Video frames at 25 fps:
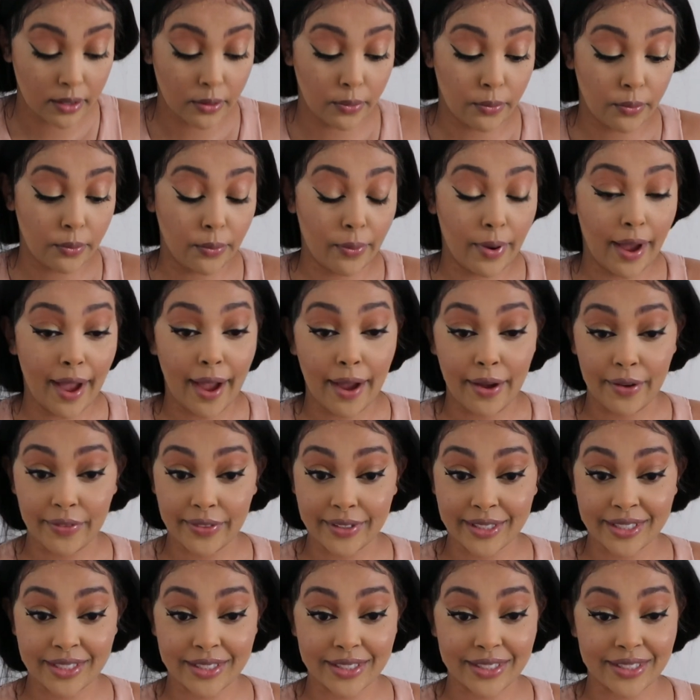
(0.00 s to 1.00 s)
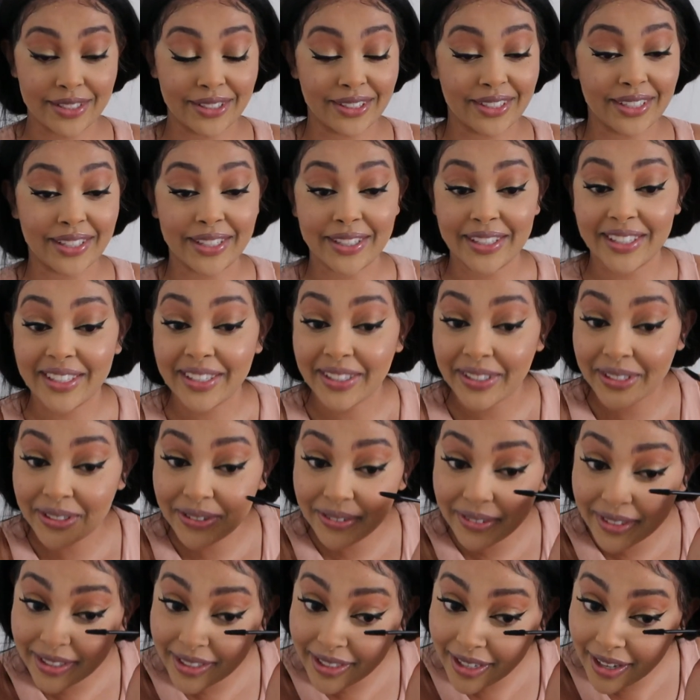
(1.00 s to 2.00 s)
Wow, this is looking
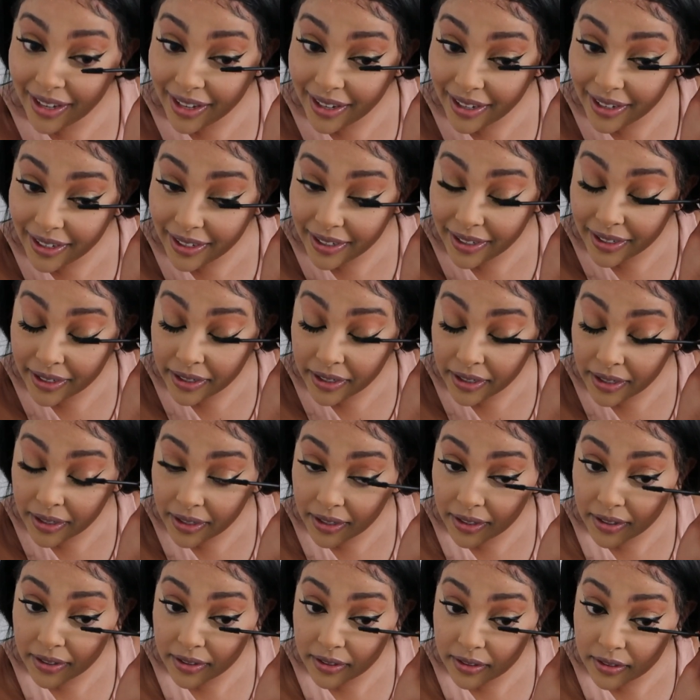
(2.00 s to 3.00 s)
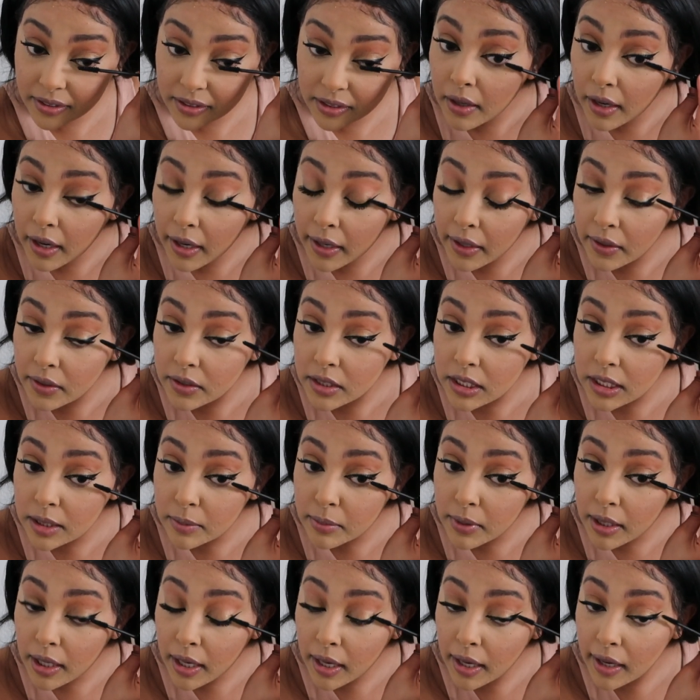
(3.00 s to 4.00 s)
cute, y'all. I used to
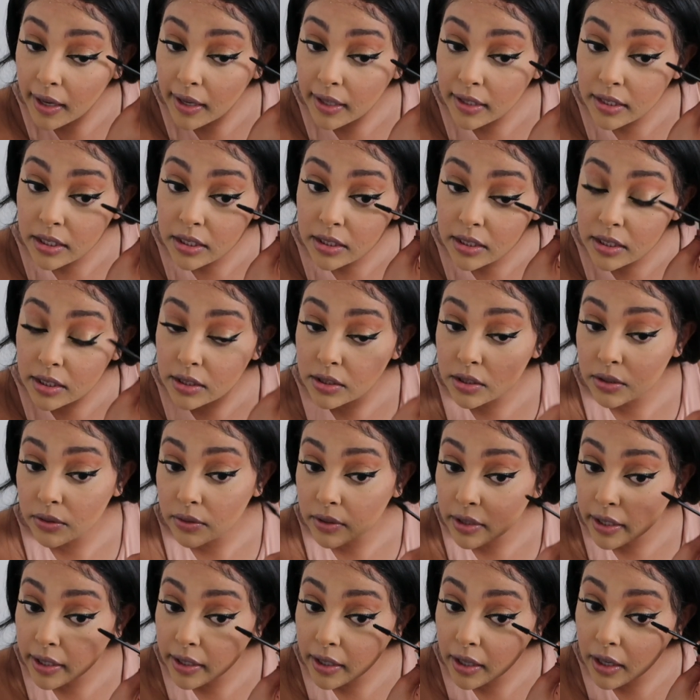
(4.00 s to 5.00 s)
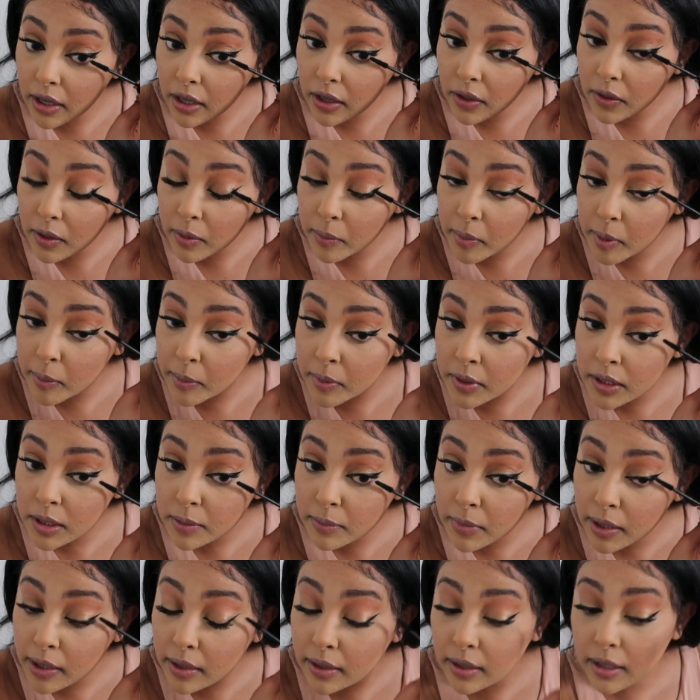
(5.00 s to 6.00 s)
be asked to do like other people's
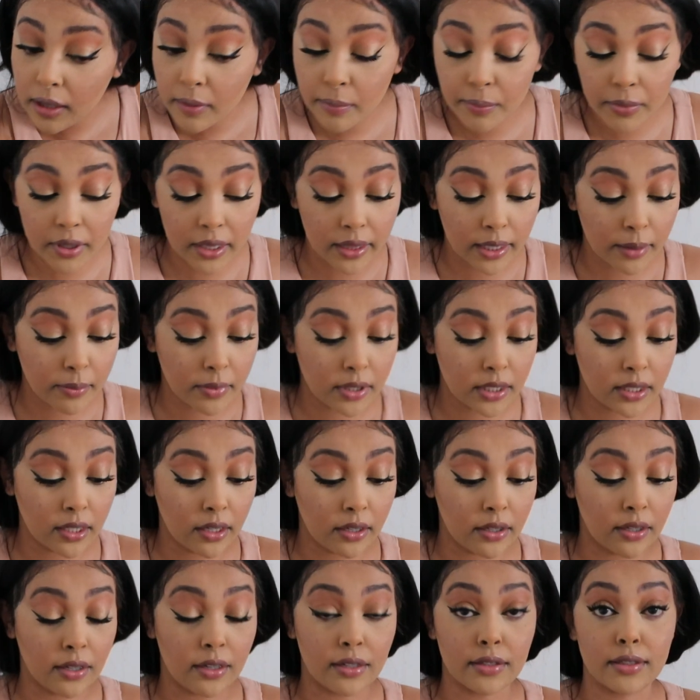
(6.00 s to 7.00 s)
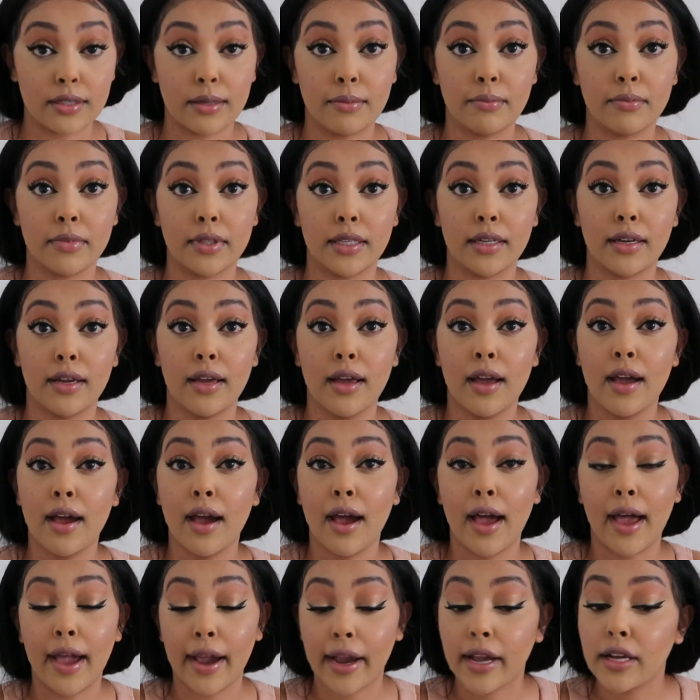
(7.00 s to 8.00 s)
makeup, but let me tell y'all something.
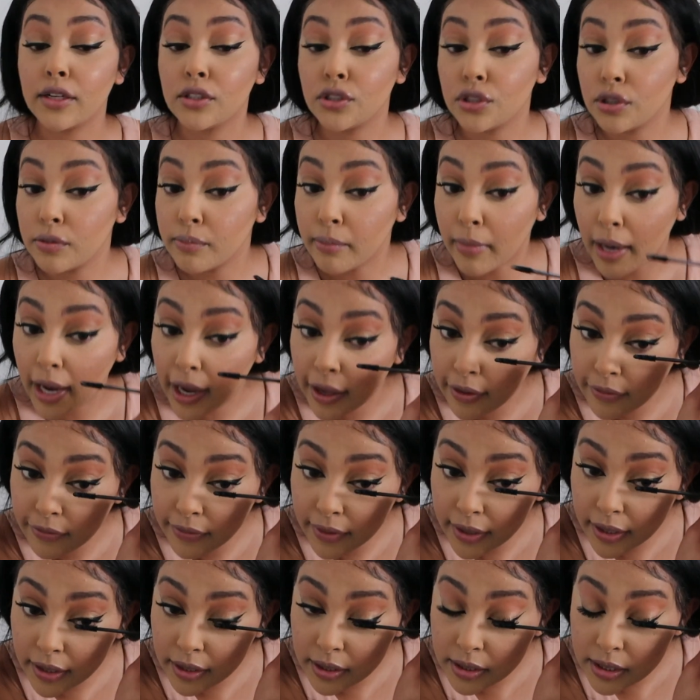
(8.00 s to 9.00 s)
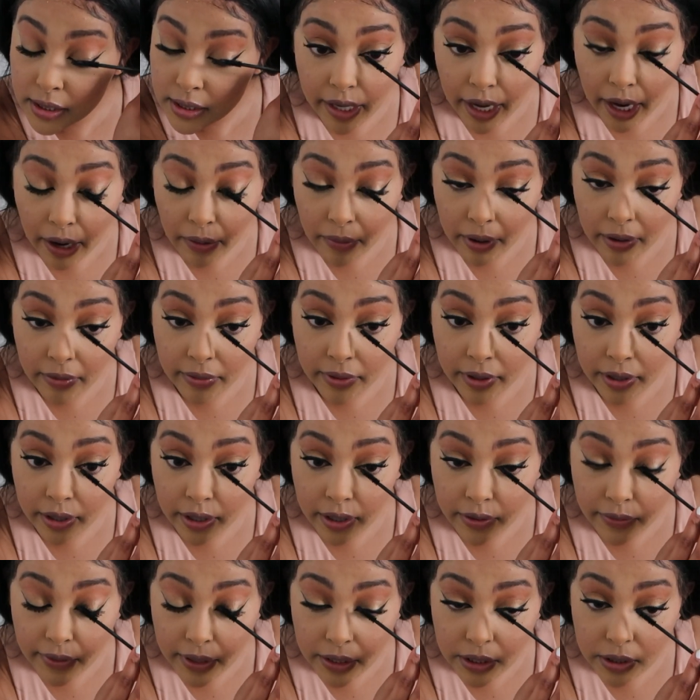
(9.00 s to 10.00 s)
I can do my face. However,
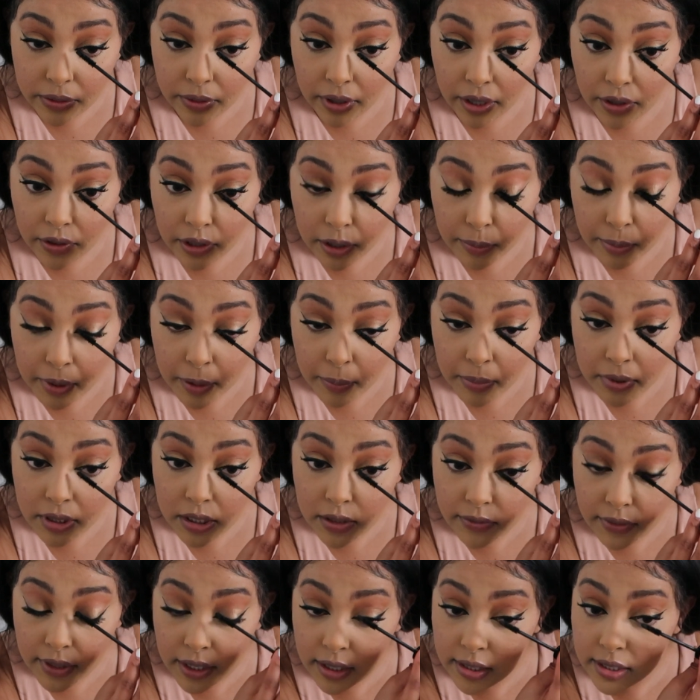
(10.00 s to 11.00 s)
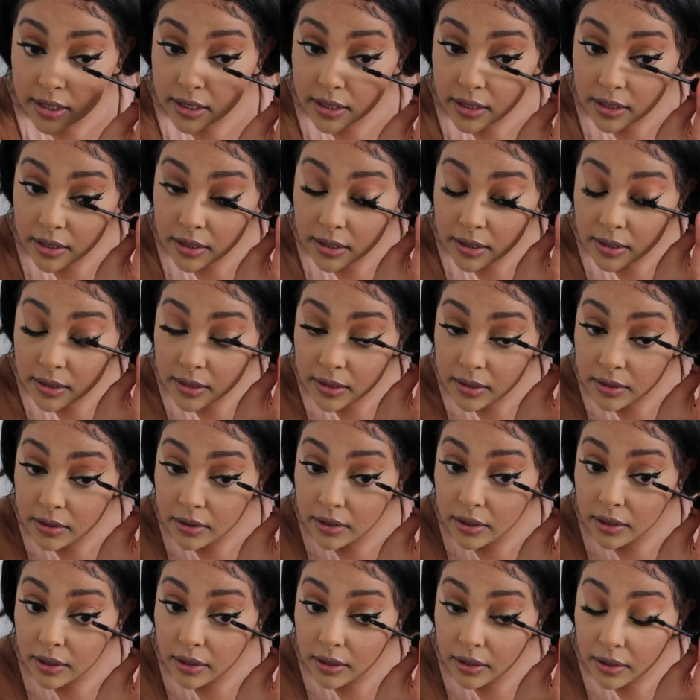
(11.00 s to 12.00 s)
if I do other people's faces,
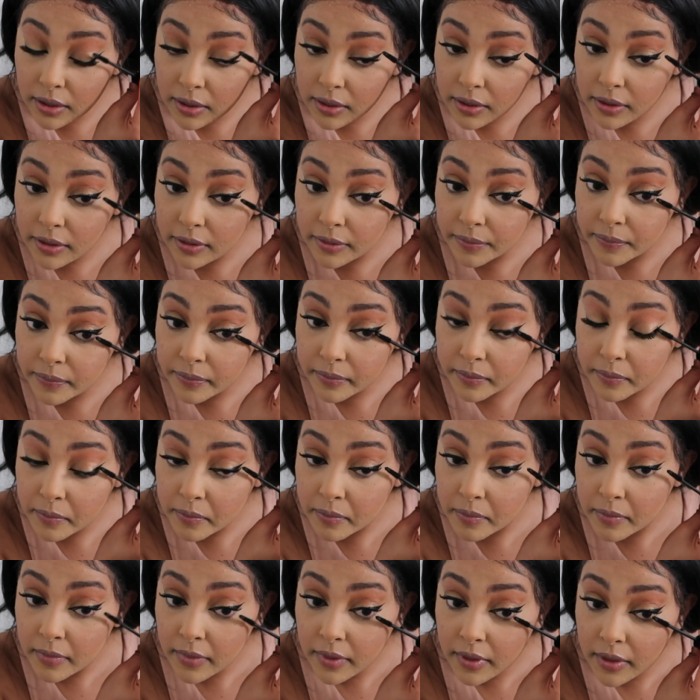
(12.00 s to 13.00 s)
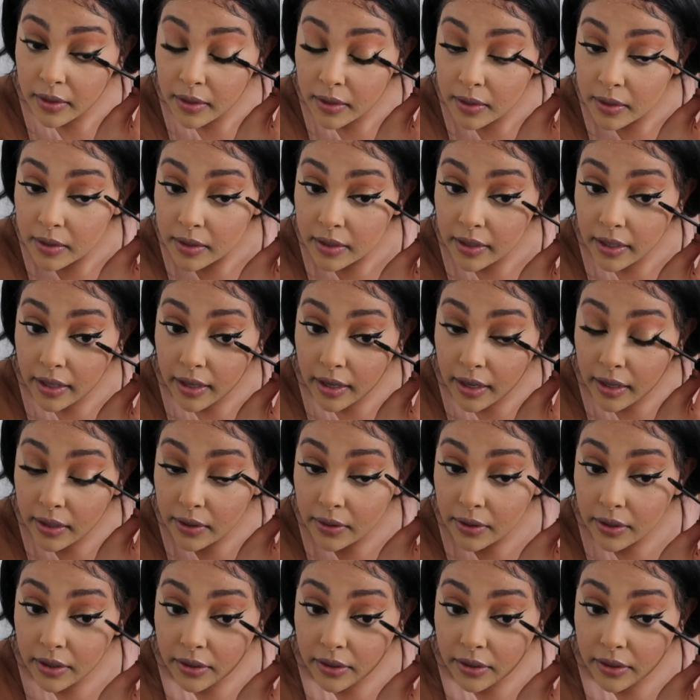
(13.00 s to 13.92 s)
girl, I don't